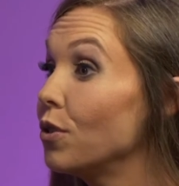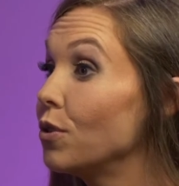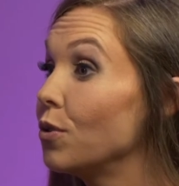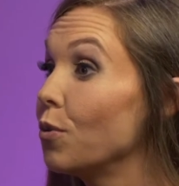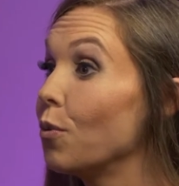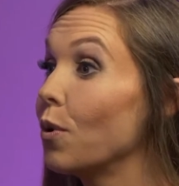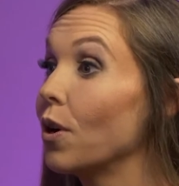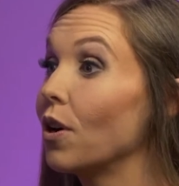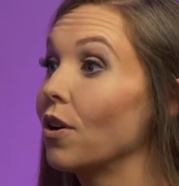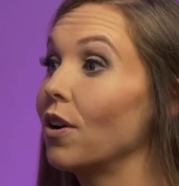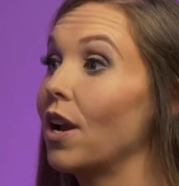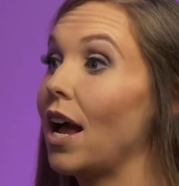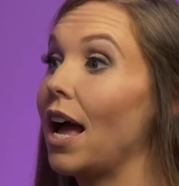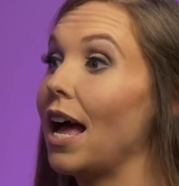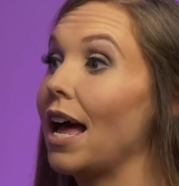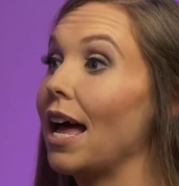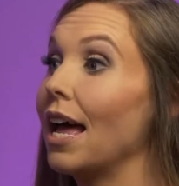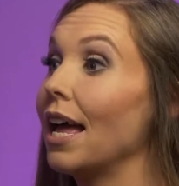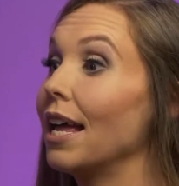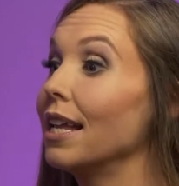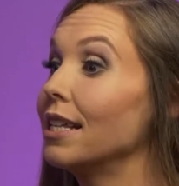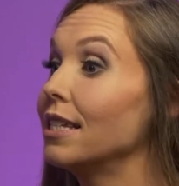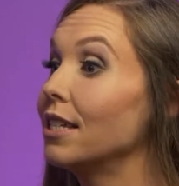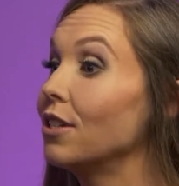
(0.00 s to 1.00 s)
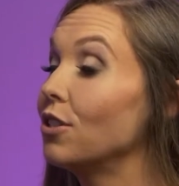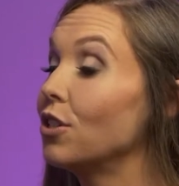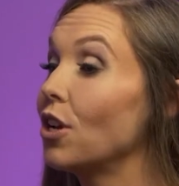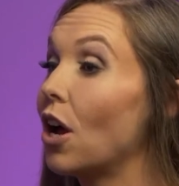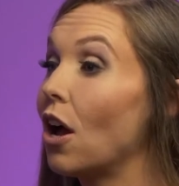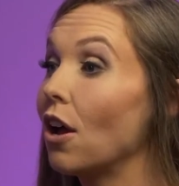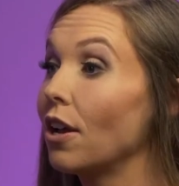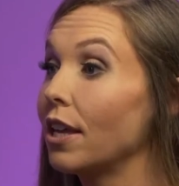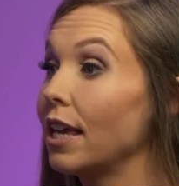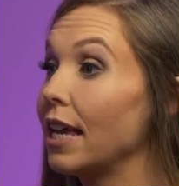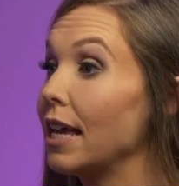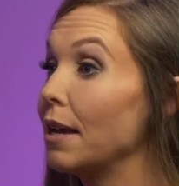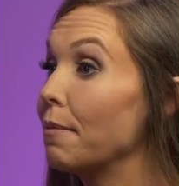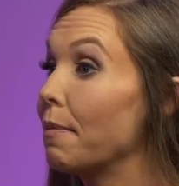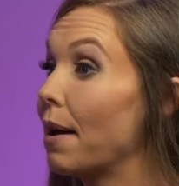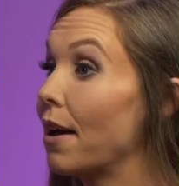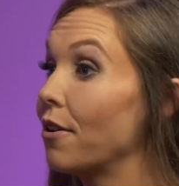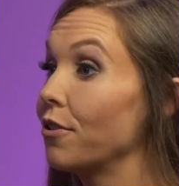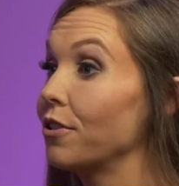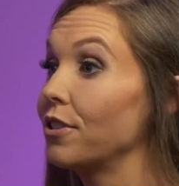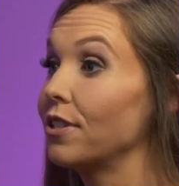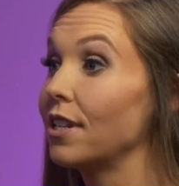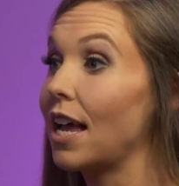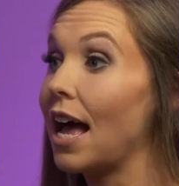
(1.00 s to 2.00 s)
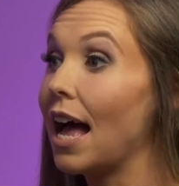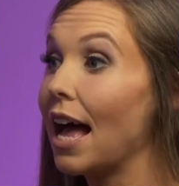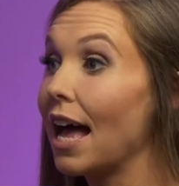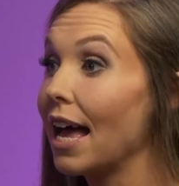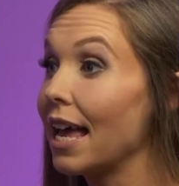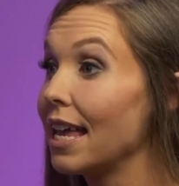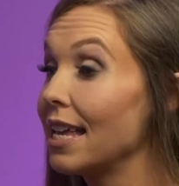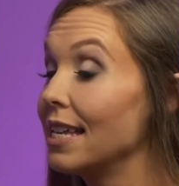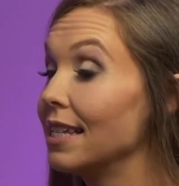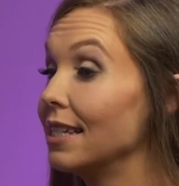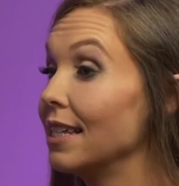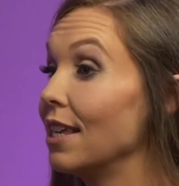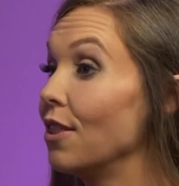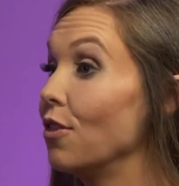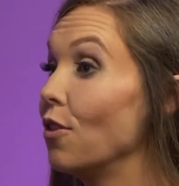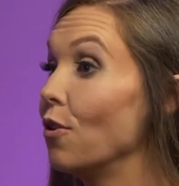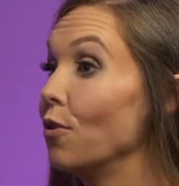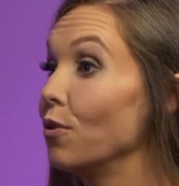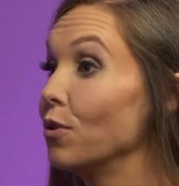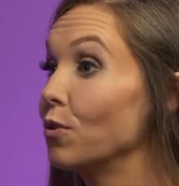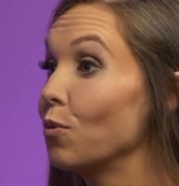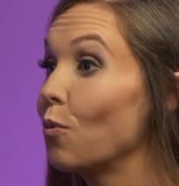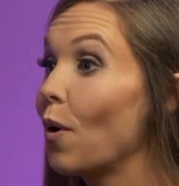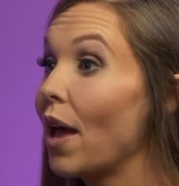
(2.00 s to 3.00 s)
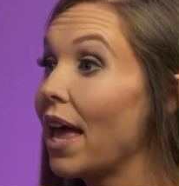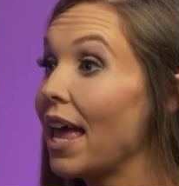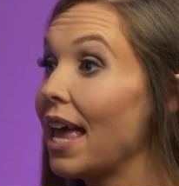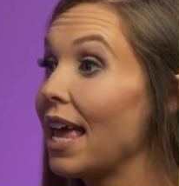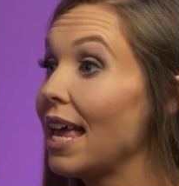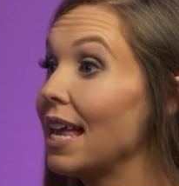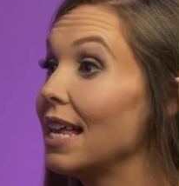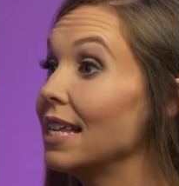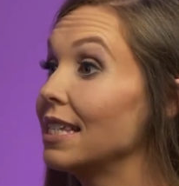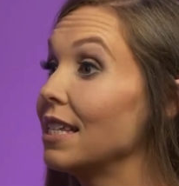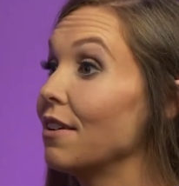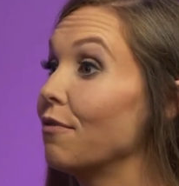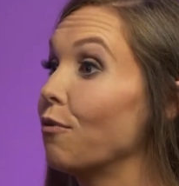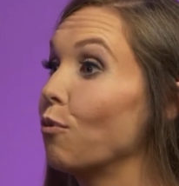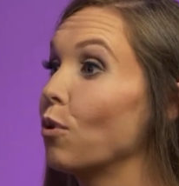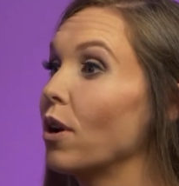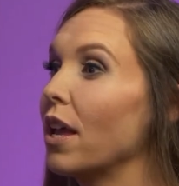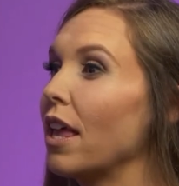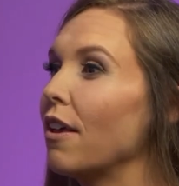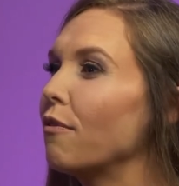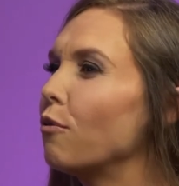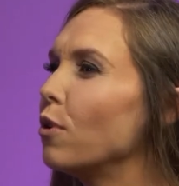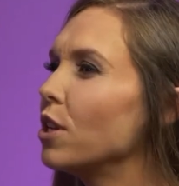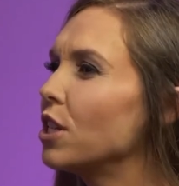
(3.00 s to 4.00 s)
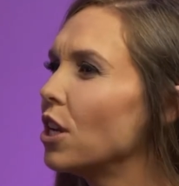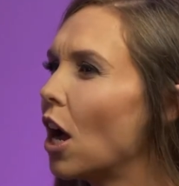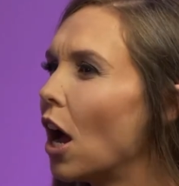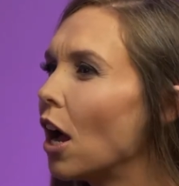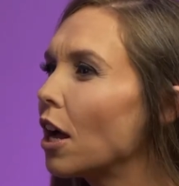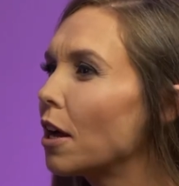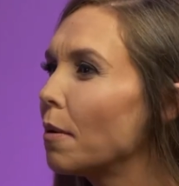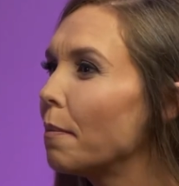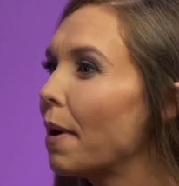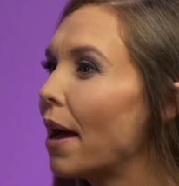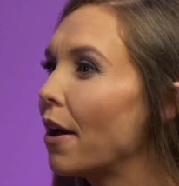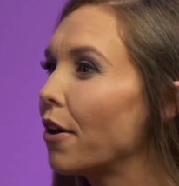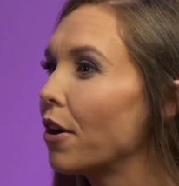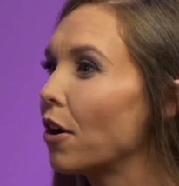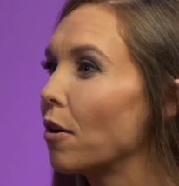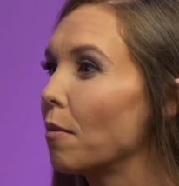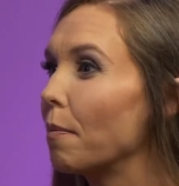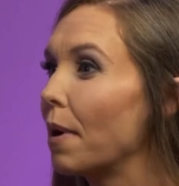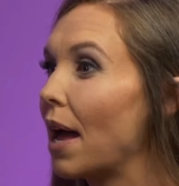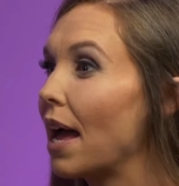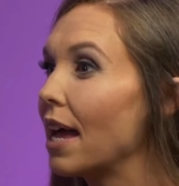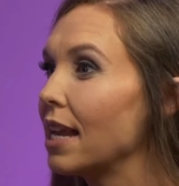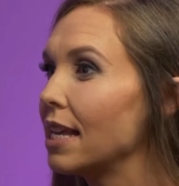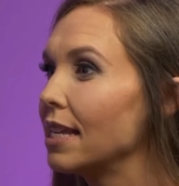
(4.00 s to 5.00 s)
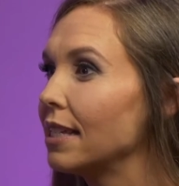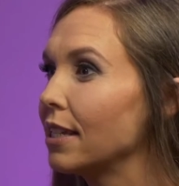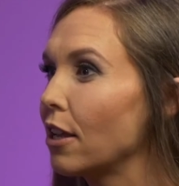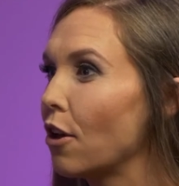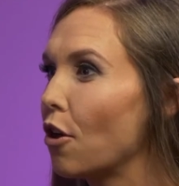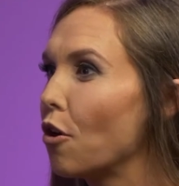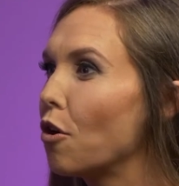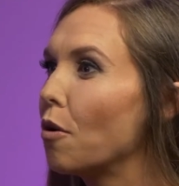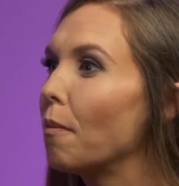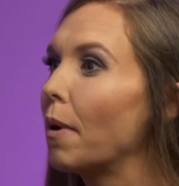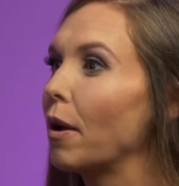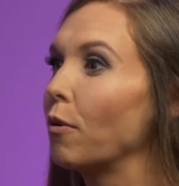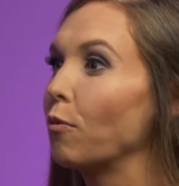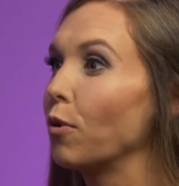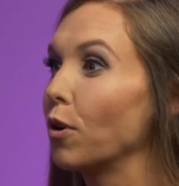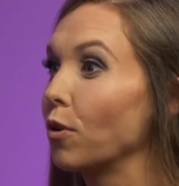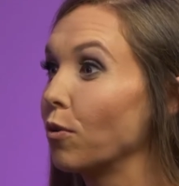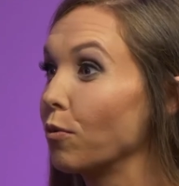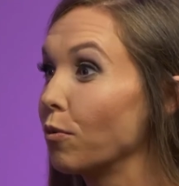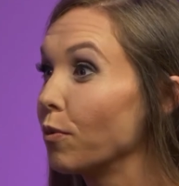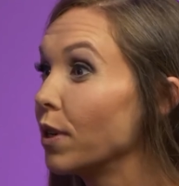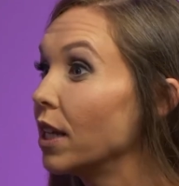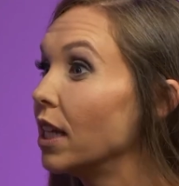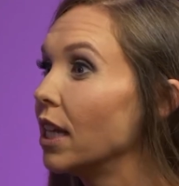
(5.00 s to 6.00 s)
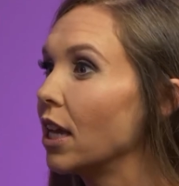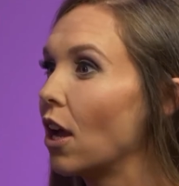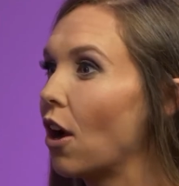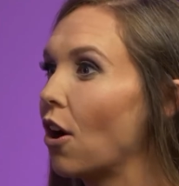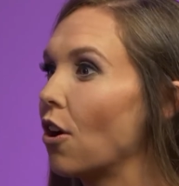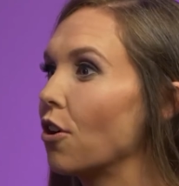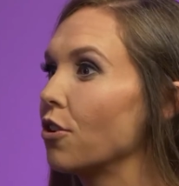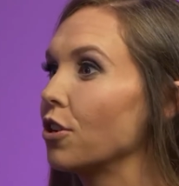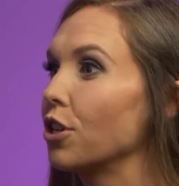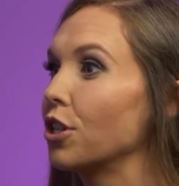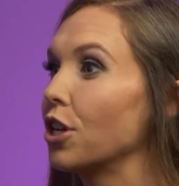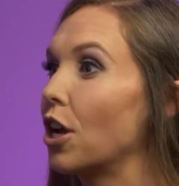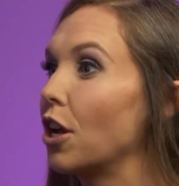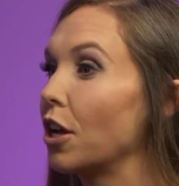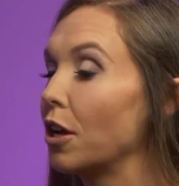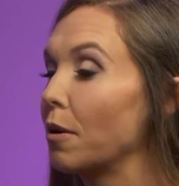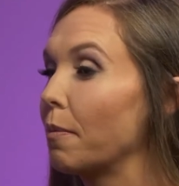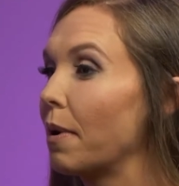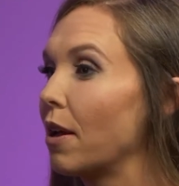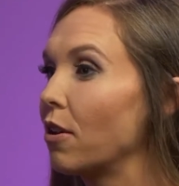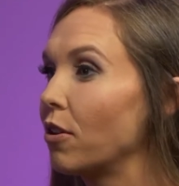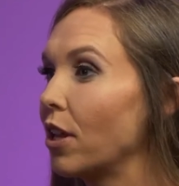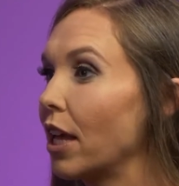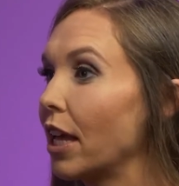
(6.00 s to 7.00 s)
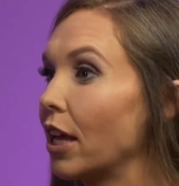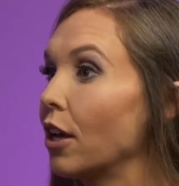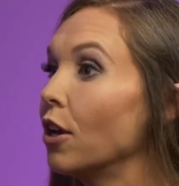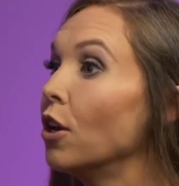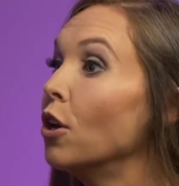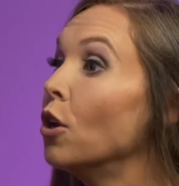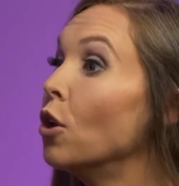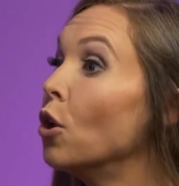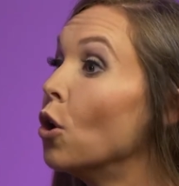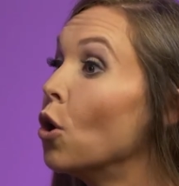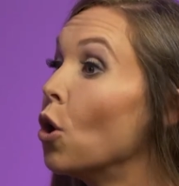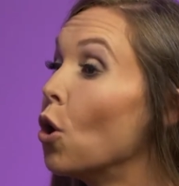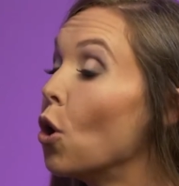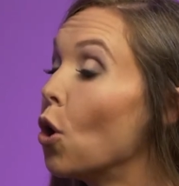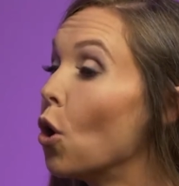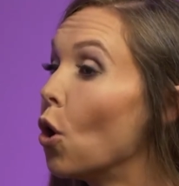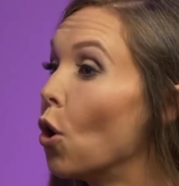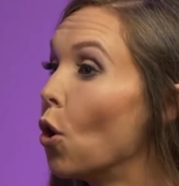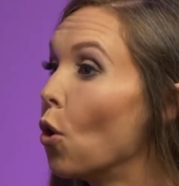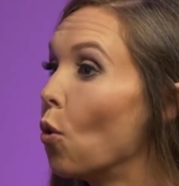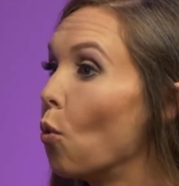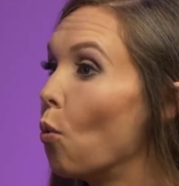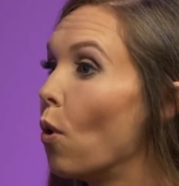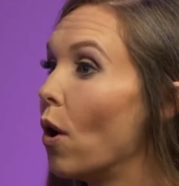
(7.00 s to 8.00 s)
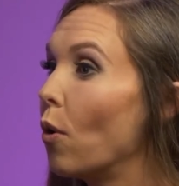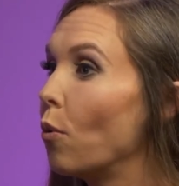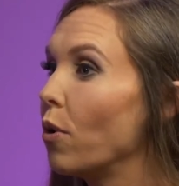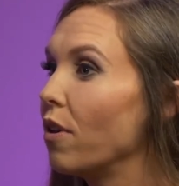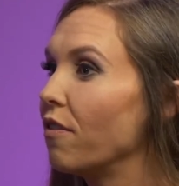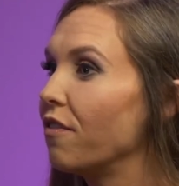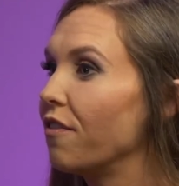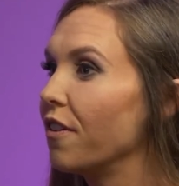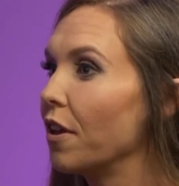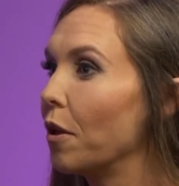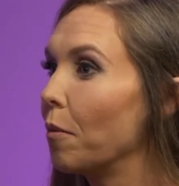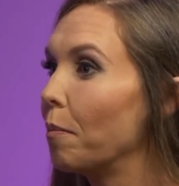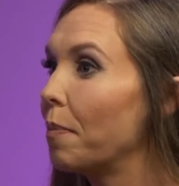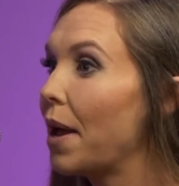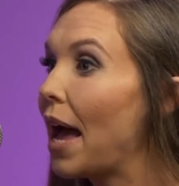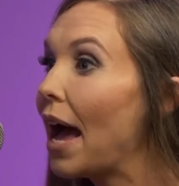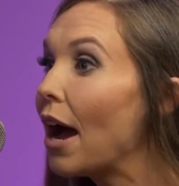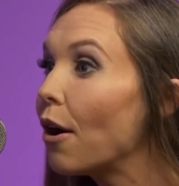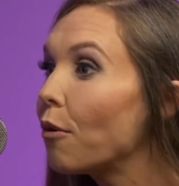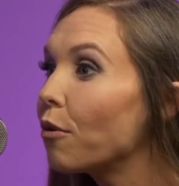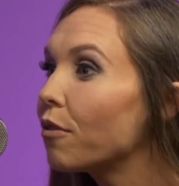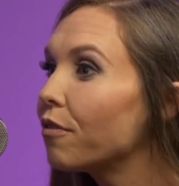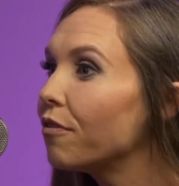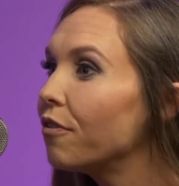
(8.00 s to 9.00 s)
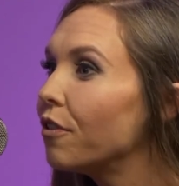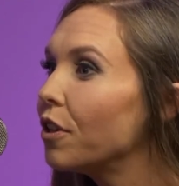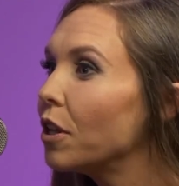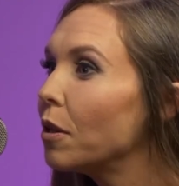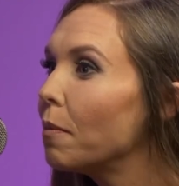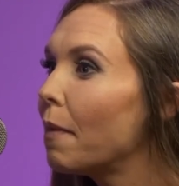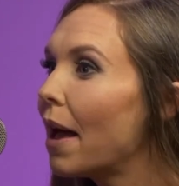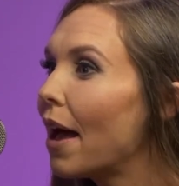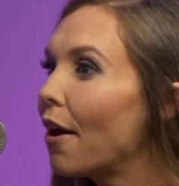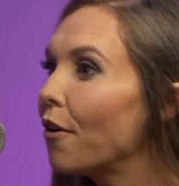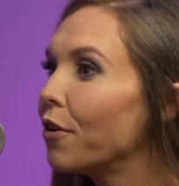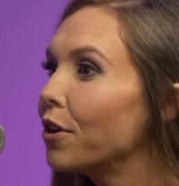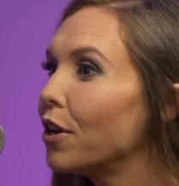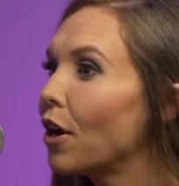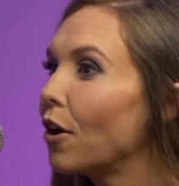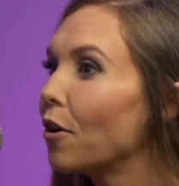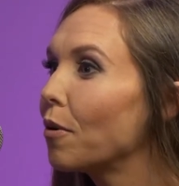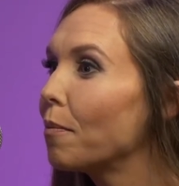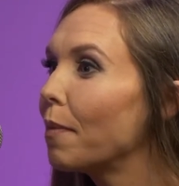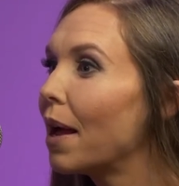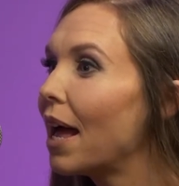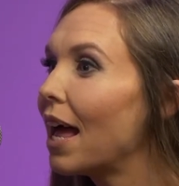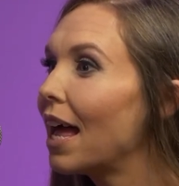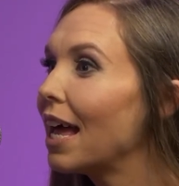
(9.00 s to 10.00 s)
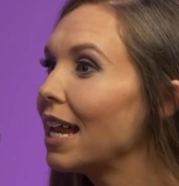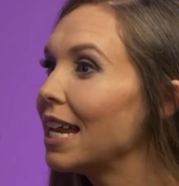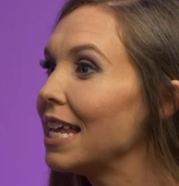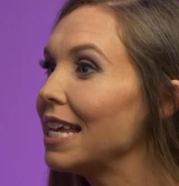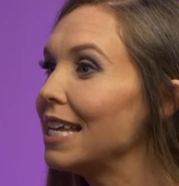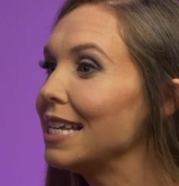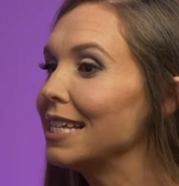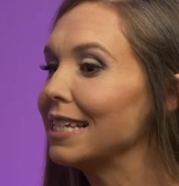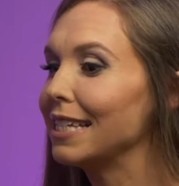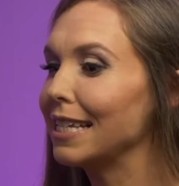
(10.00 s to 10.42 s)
We're not talking about size in those ways. If we talk about our bodies at home, I work really hard to talk about like what we feel powerful about in our bodies.